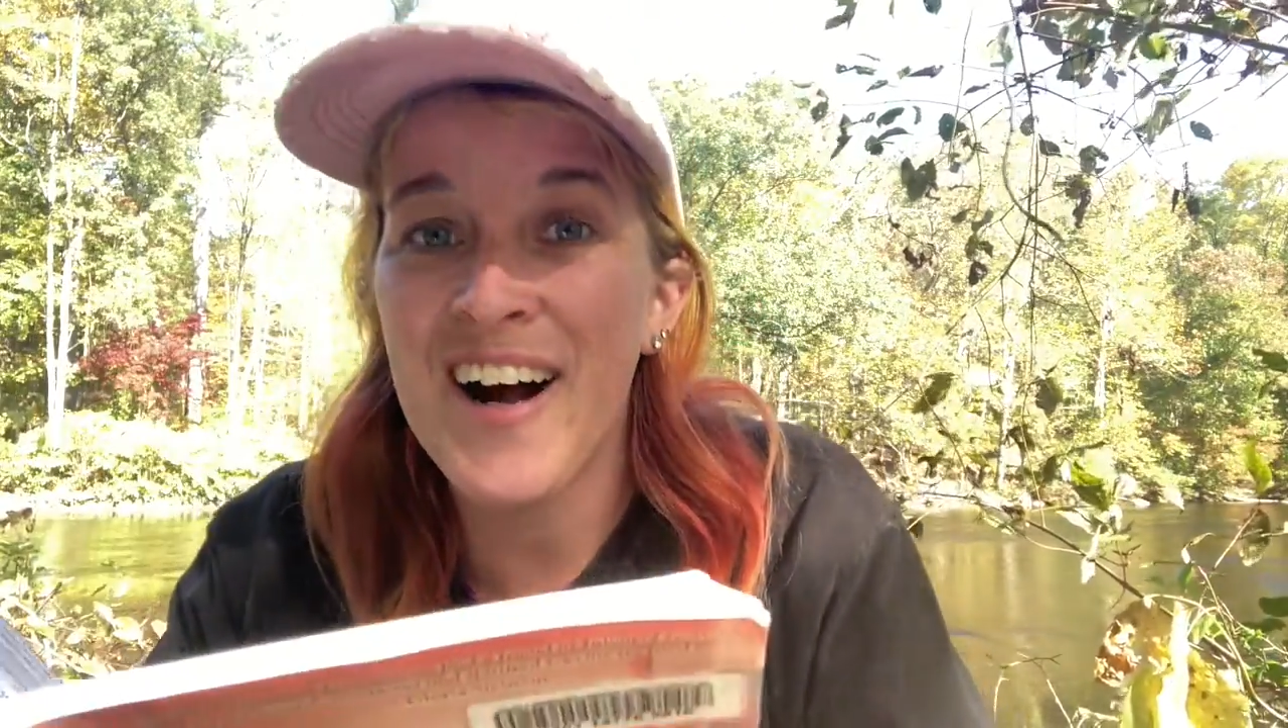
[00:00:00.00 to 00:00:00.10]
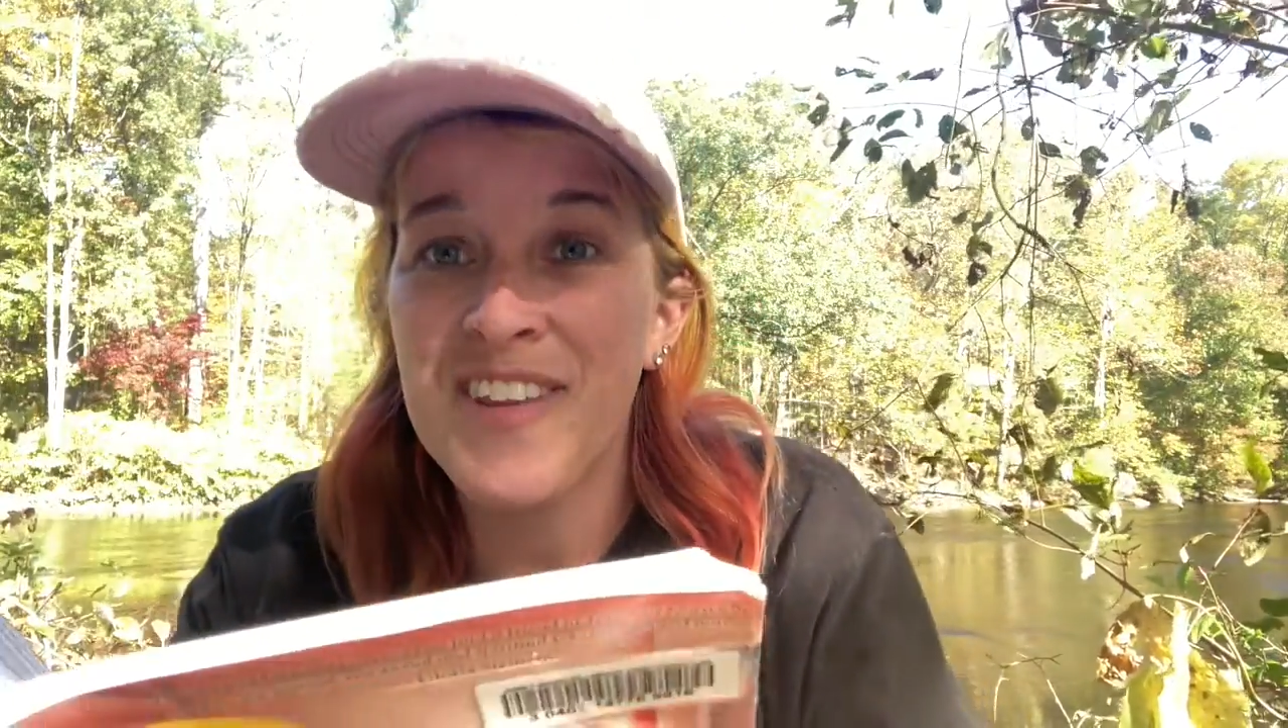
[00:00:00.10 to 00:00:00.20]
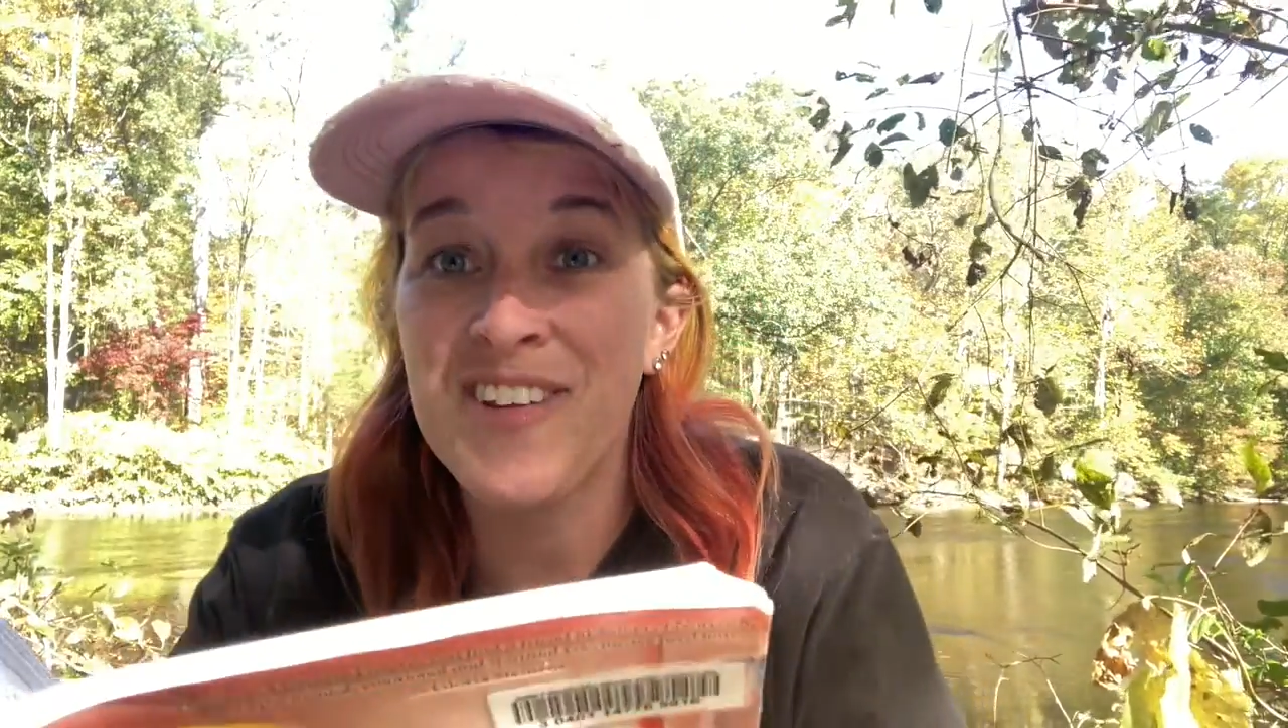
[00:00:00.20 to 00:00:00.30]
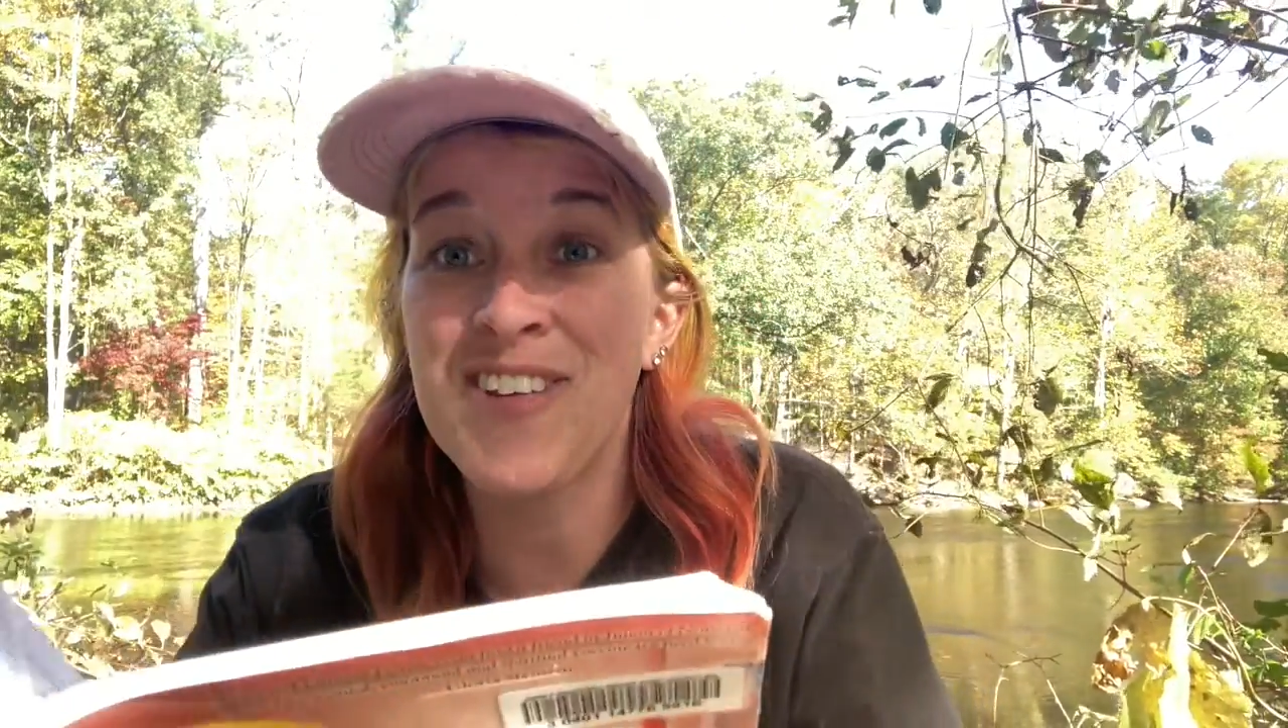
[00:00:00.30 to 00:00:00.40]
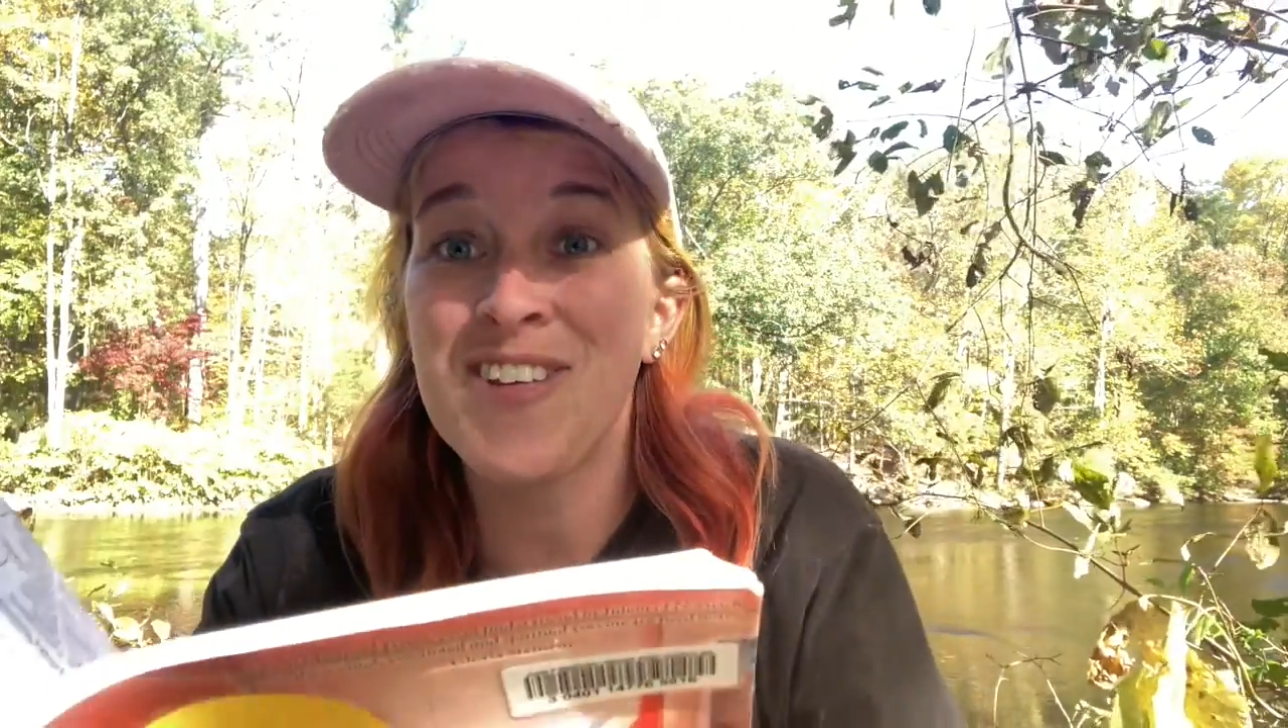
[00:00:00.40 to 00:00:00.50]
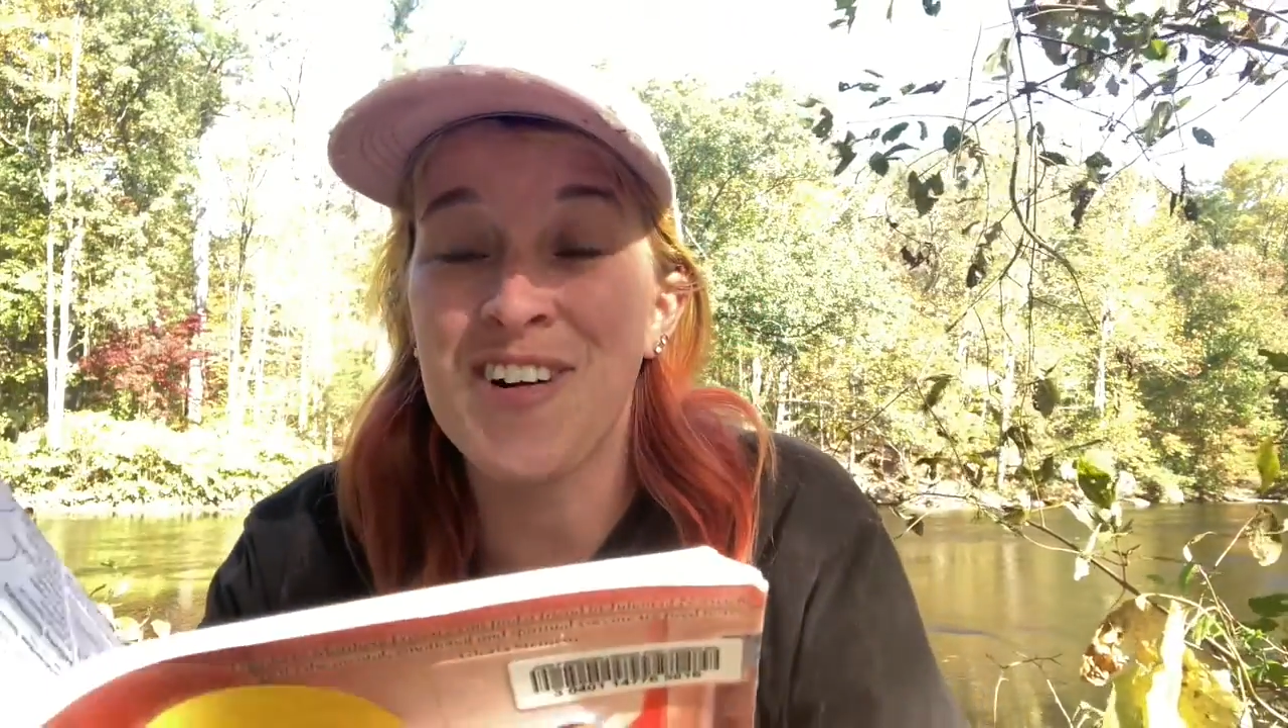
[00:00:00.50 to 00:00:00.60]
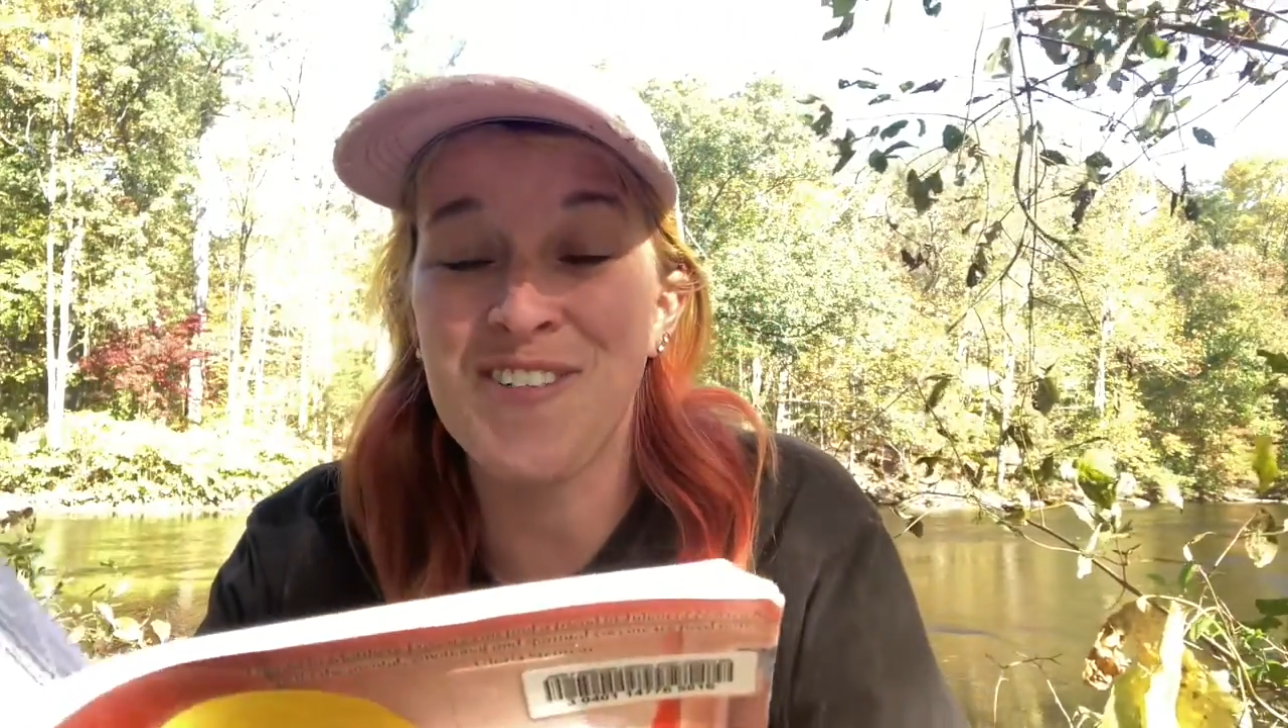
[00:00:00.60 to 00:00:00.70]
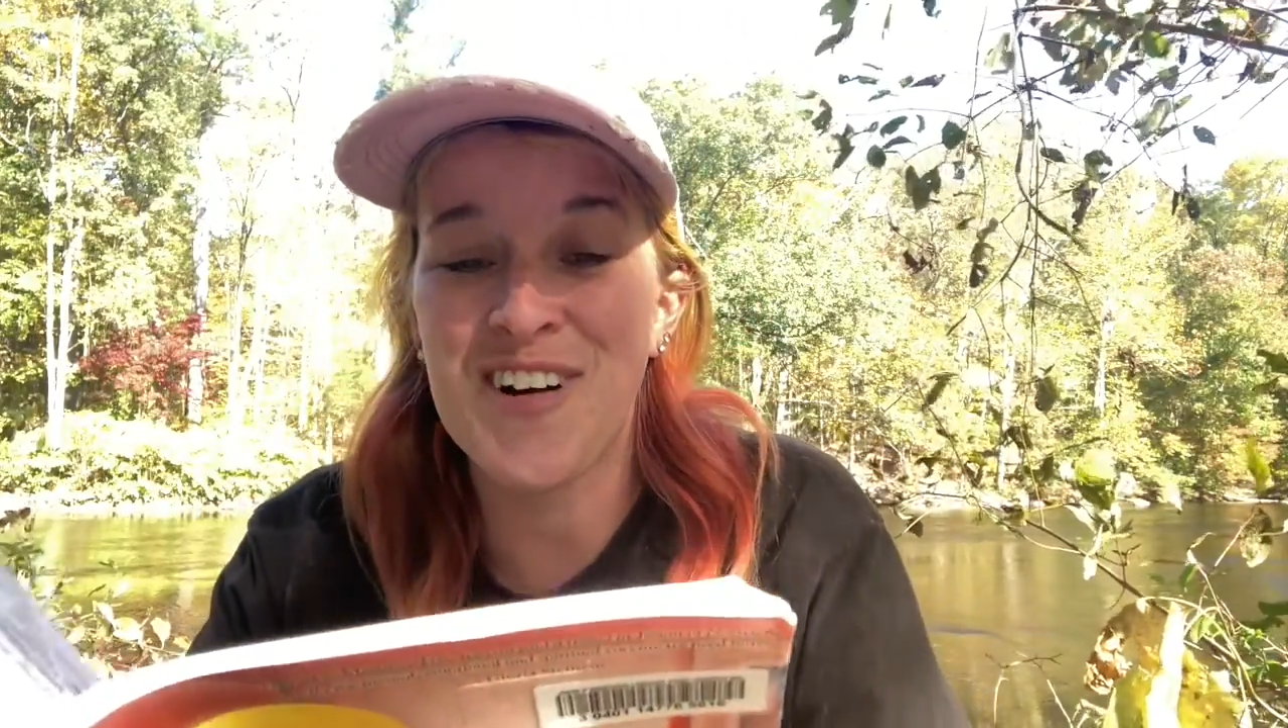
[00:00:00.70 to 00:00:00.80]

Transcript: this is her